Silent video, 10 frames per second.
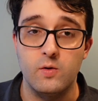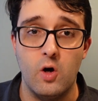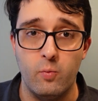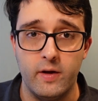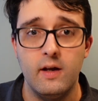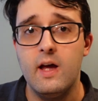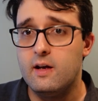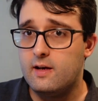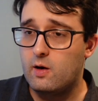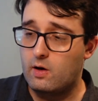was hoping.
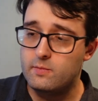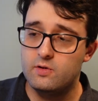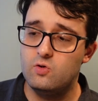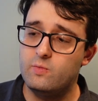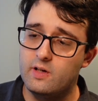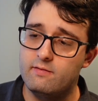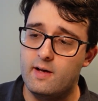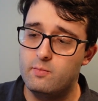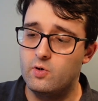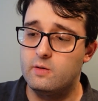Now, I'm assuming if
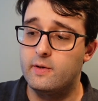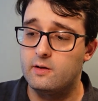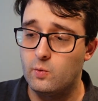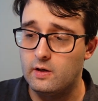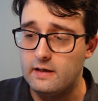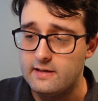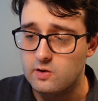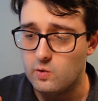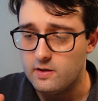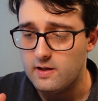I put him into an elite
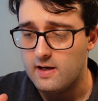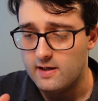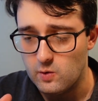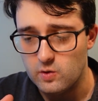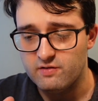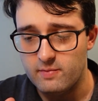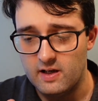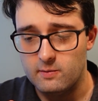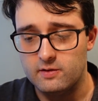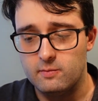squad, he would have been
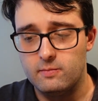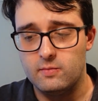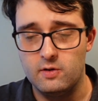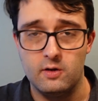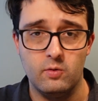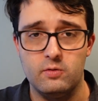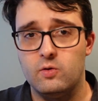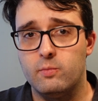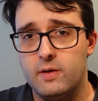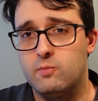able to,
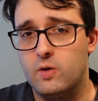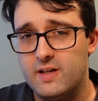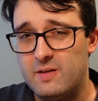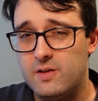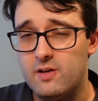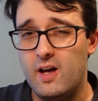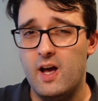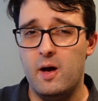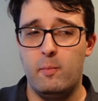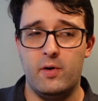do a bit more damage.
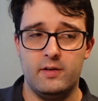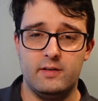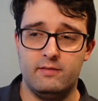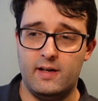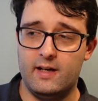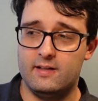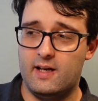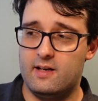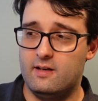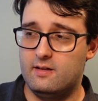But the fact
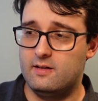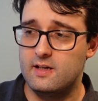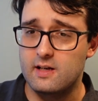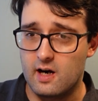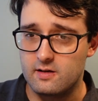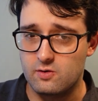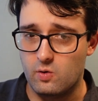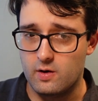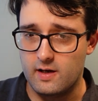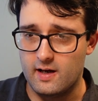that the guard
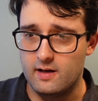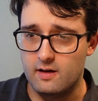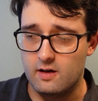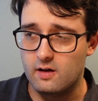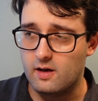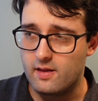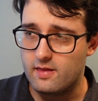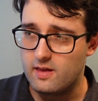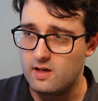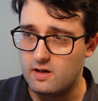squad had, I
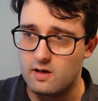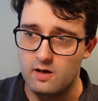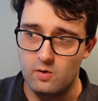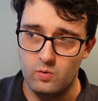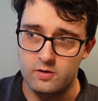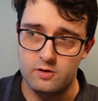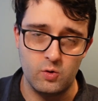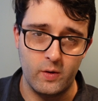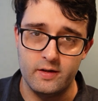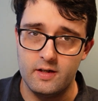think it was
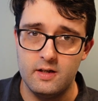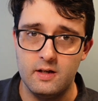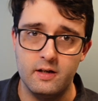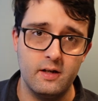20